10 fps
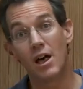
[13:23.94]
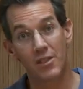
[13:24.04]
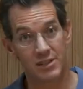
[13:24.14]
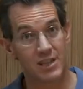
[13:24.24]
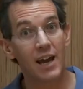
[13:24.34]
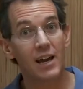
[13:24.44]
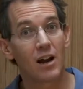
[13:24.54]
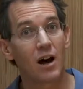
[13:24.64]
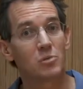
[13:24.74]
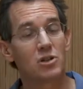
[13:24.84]
The second
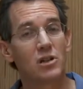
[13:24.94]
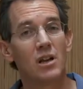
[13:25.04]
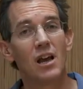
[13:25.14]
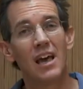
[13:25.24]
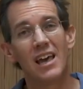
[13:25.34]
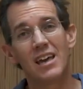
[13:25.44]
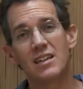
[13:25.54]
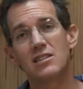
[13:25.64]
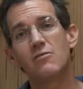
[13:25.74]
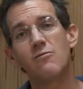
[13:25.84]
option
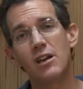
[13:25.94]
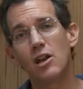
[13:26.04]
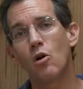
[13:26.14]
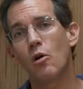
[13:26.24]
is a video